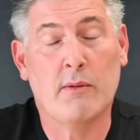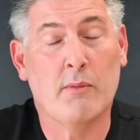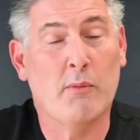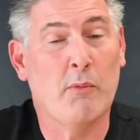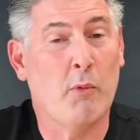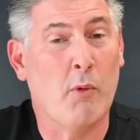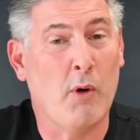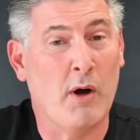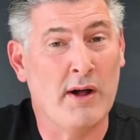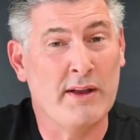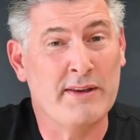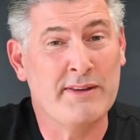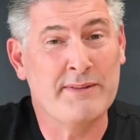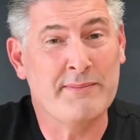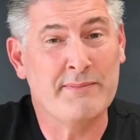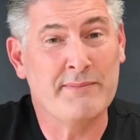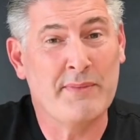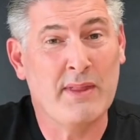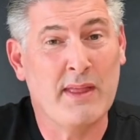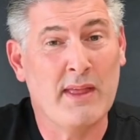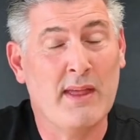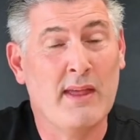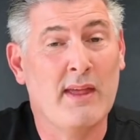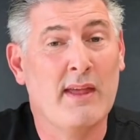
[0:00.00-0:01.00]
One,
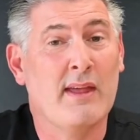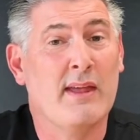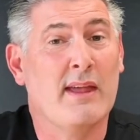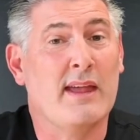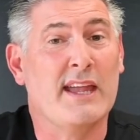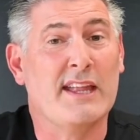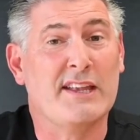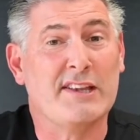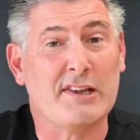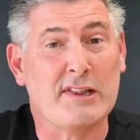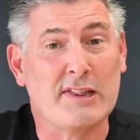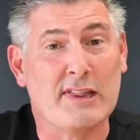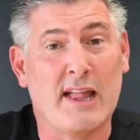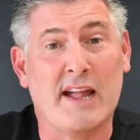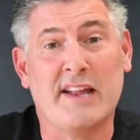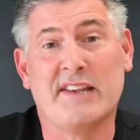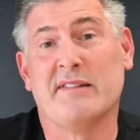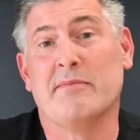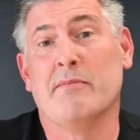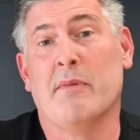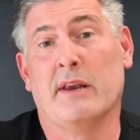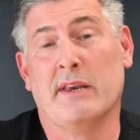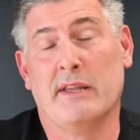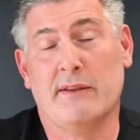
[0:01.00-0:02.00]
it's
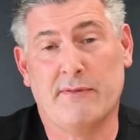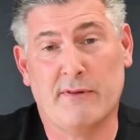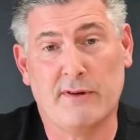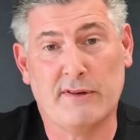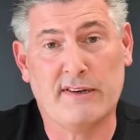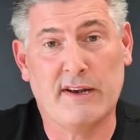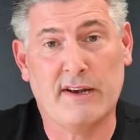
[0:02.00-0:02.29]
less money for